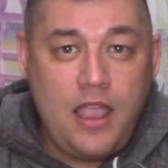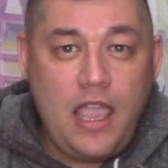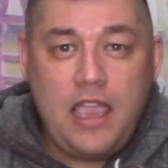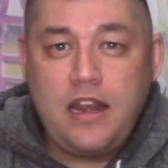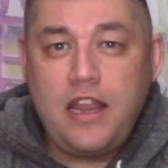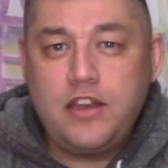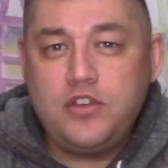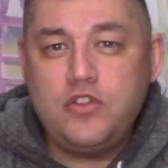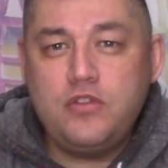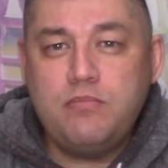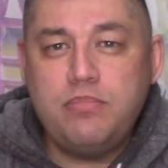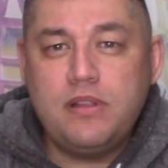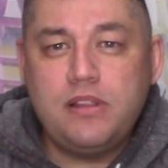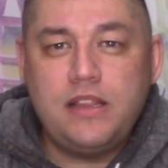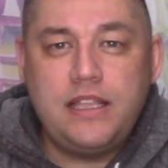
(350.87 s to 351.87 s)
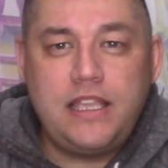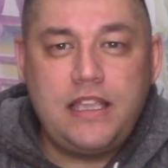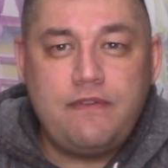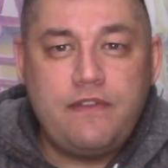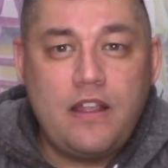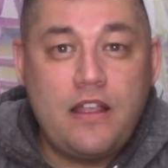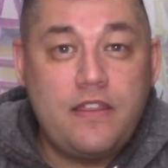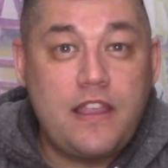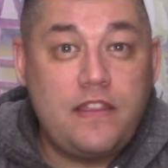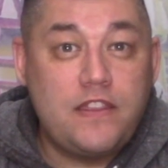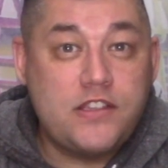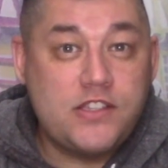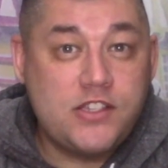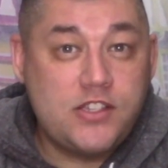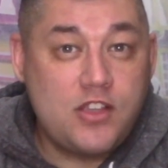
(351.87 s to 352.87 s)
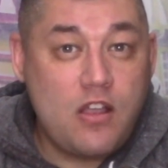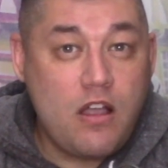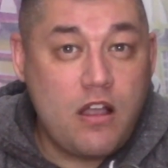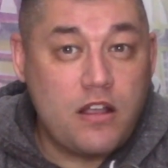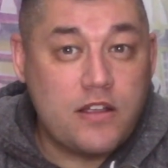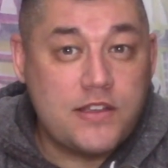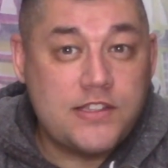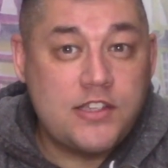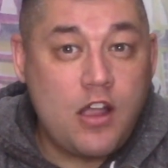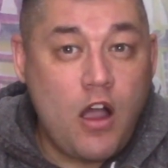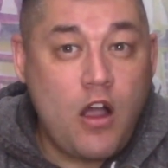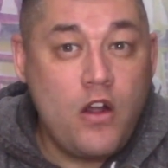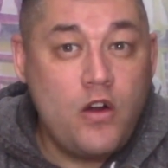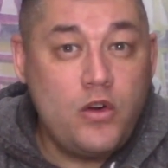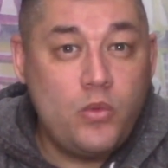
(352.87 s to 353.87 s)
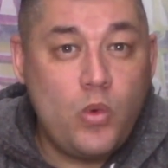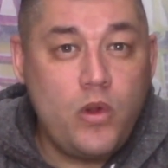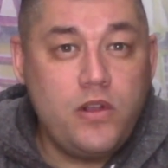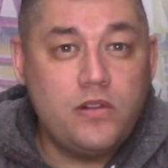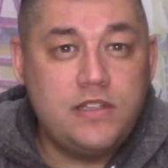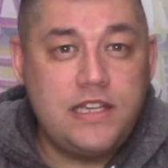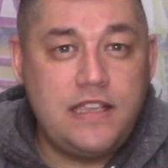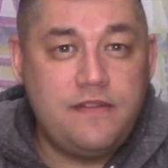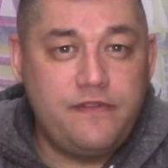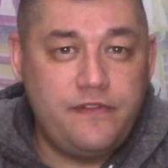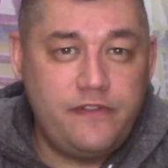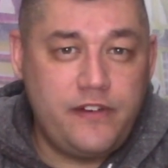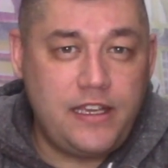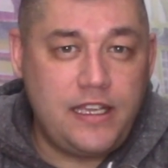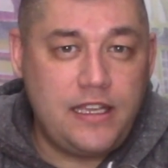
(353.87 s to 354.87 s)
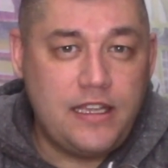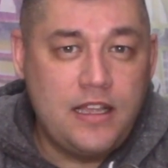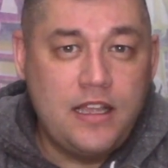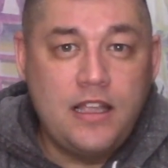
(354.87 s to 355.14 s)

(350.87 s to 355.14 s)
and I do believe that the songs are royalty-free